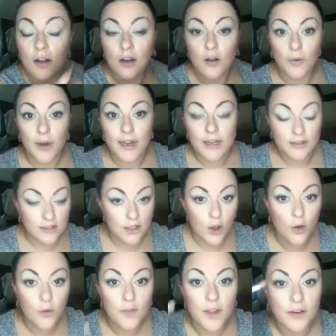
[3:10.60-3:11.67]
Right?
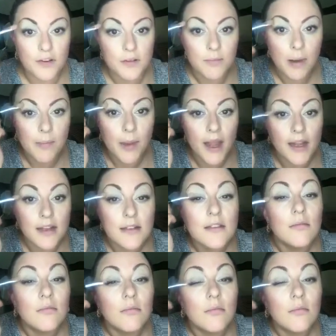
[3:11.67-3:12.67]
So there's my base.